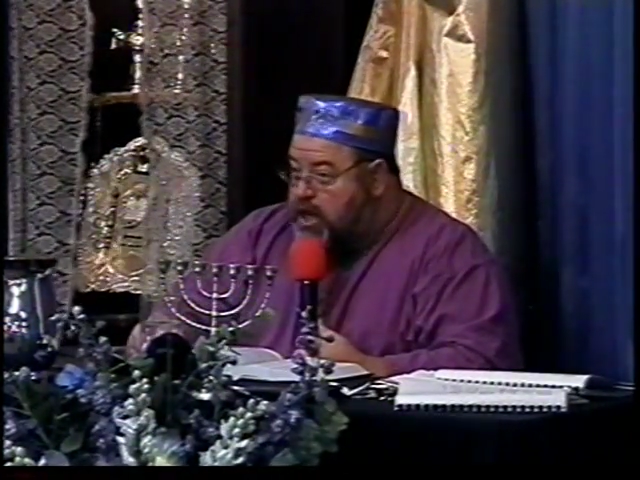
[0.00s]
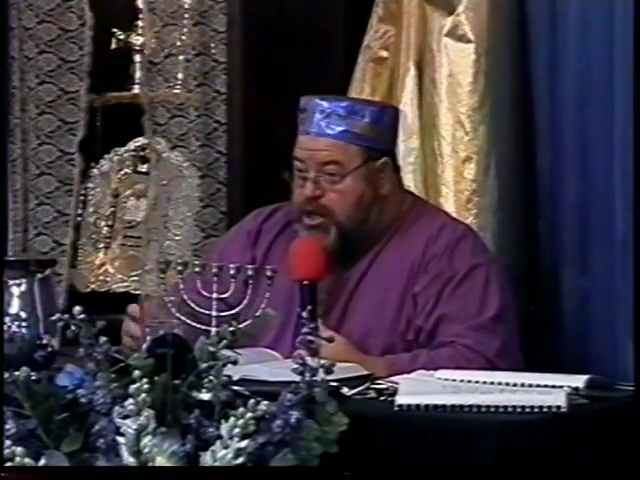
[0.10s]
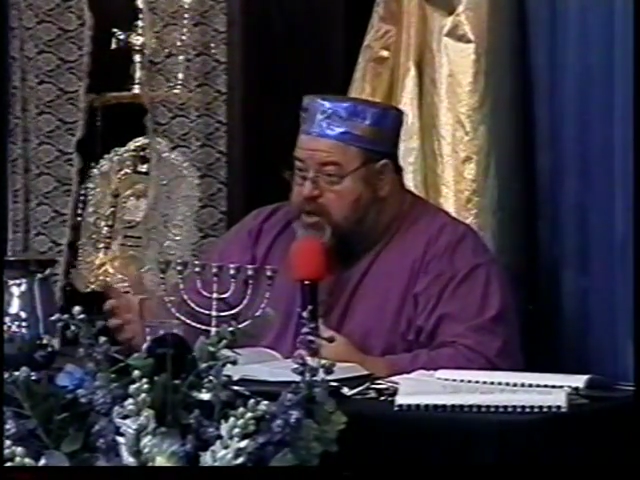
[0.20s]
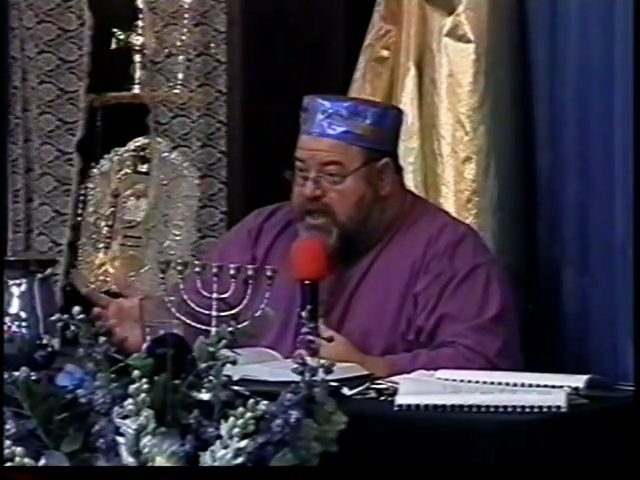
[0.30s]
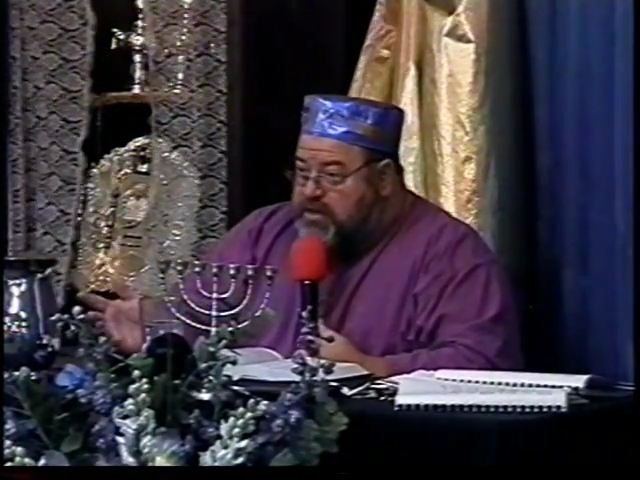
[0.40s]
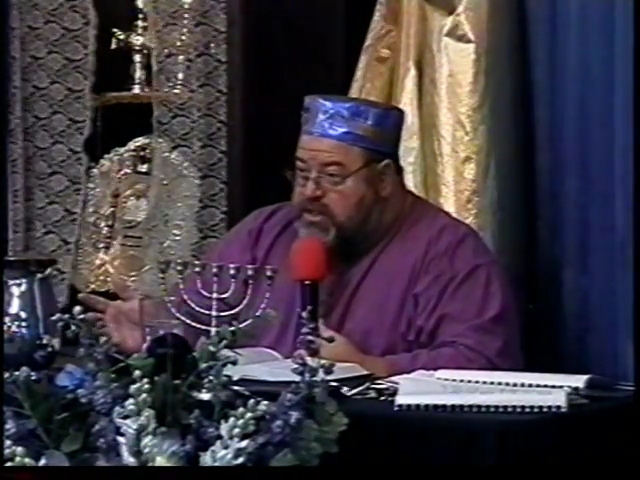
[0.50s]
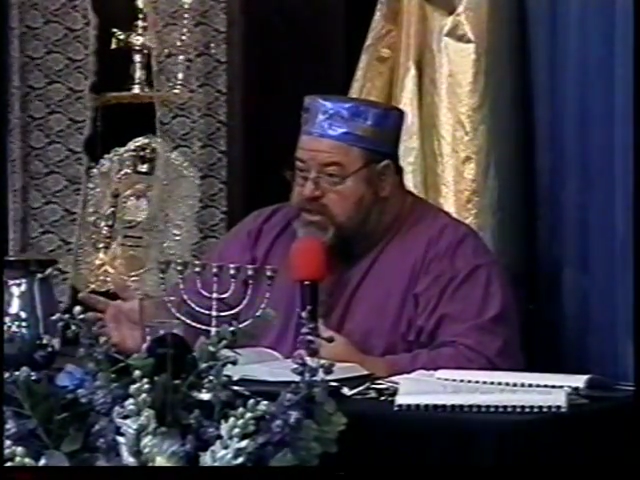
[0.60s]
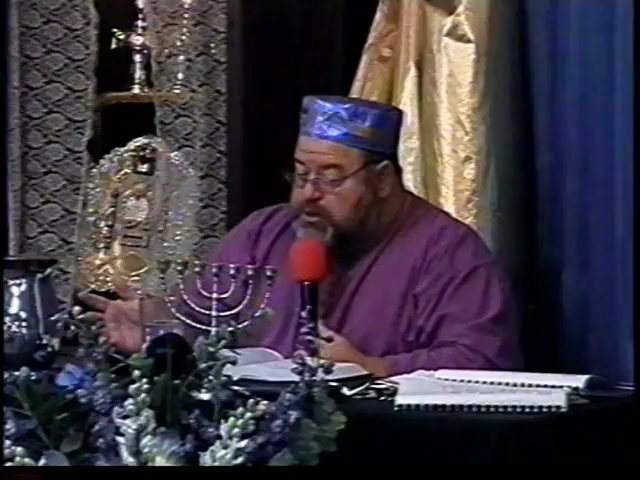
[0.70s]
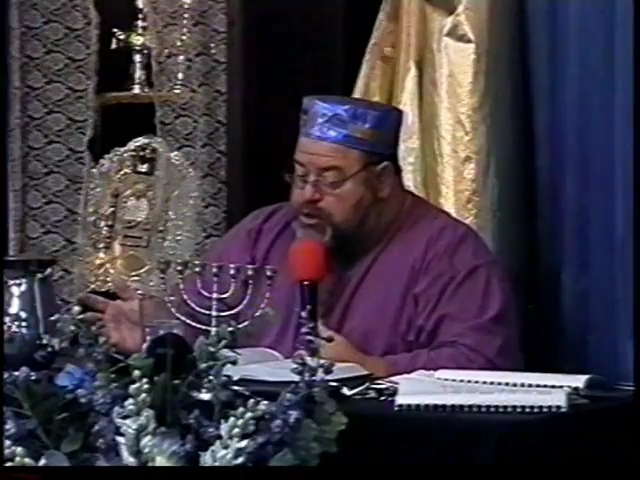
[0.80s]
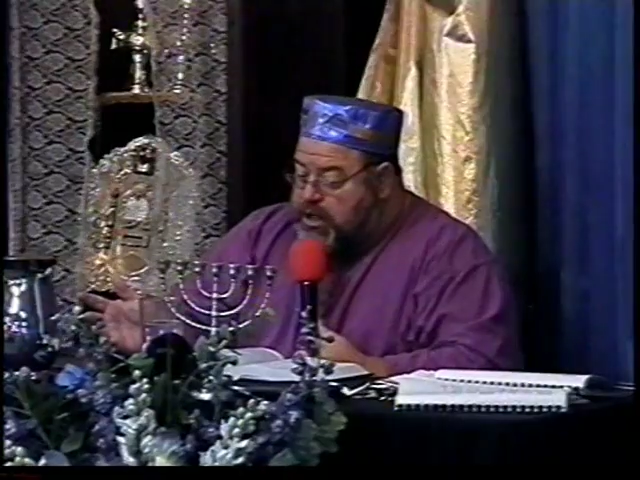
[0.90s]
Are you getting
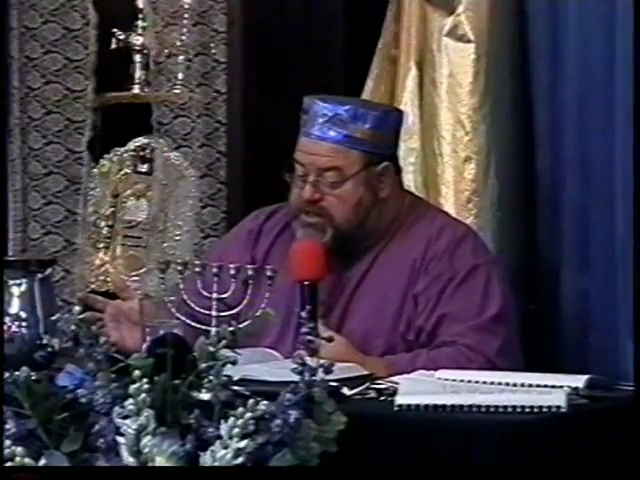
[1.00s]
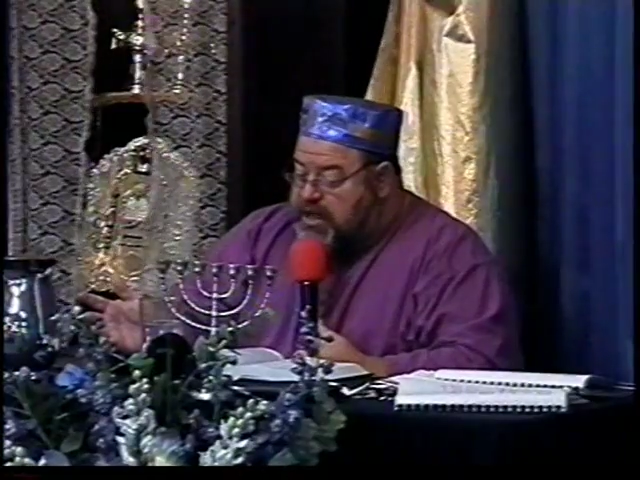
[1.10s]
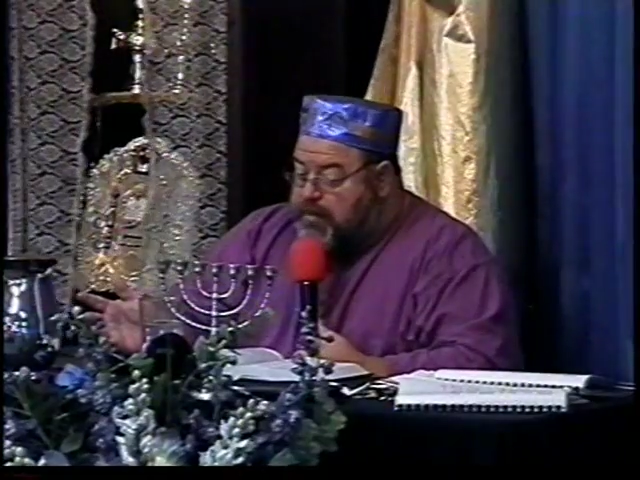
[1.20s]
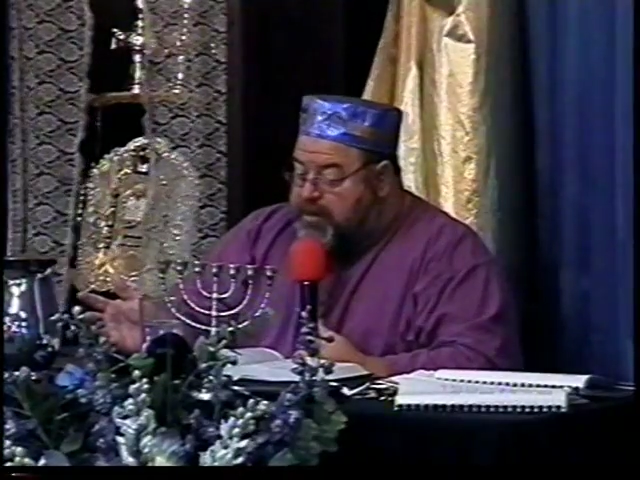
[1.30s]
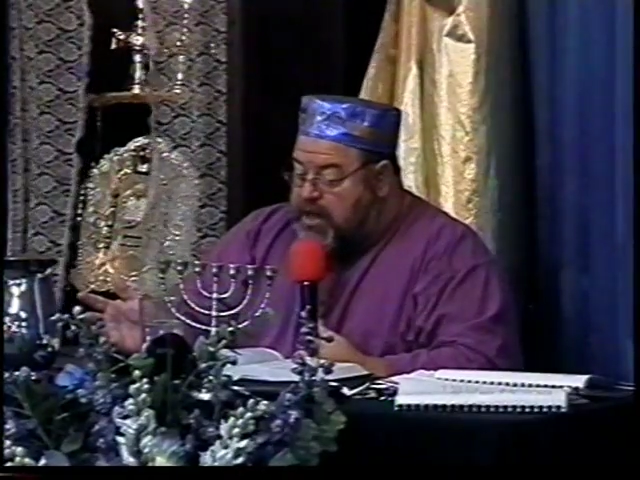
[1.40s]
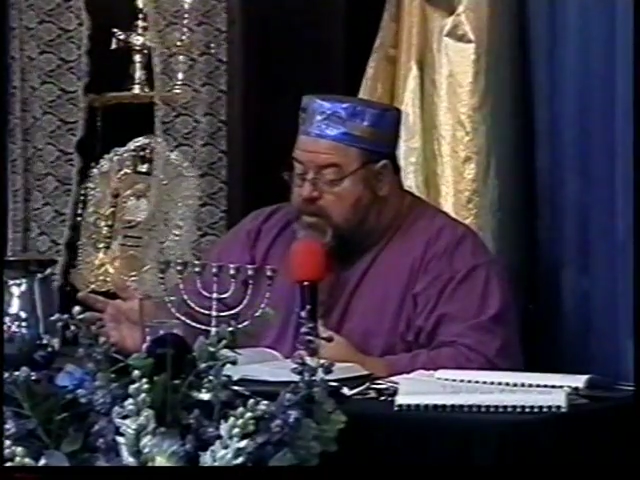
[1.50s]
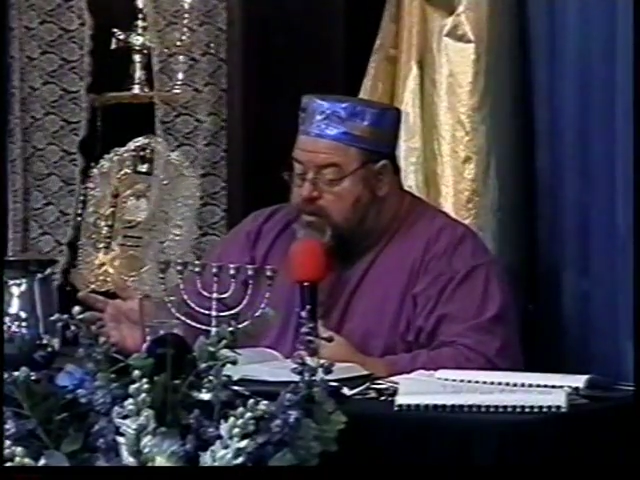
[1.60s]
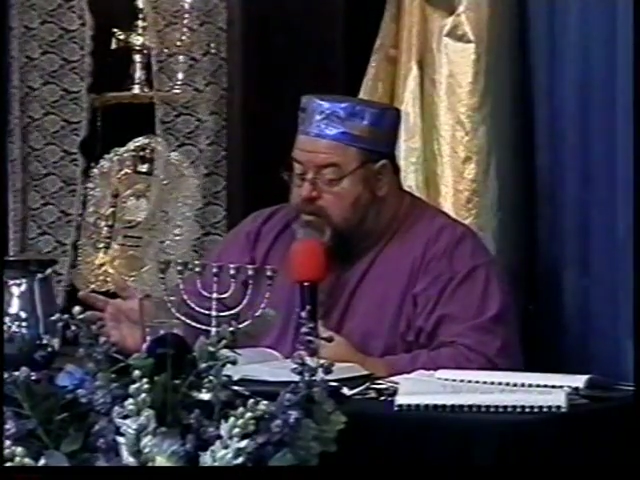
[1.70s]
this, or should I stop now?